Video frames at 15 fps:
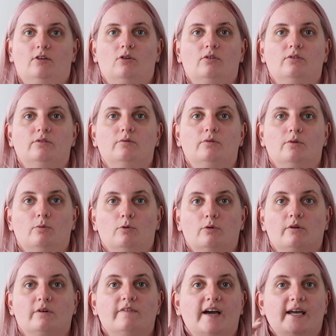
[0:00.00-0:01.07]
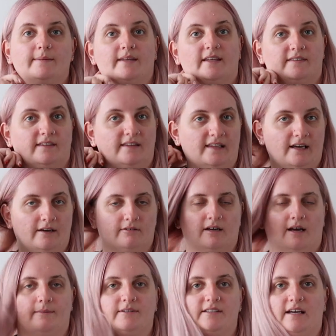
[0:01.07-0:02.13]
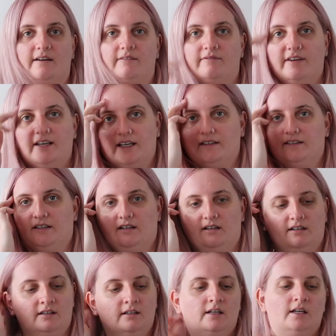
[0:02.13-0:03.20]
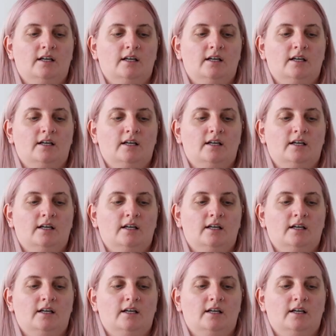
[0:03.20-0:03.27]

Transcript: on the Walk of Fame next to the El Capitan Theatre.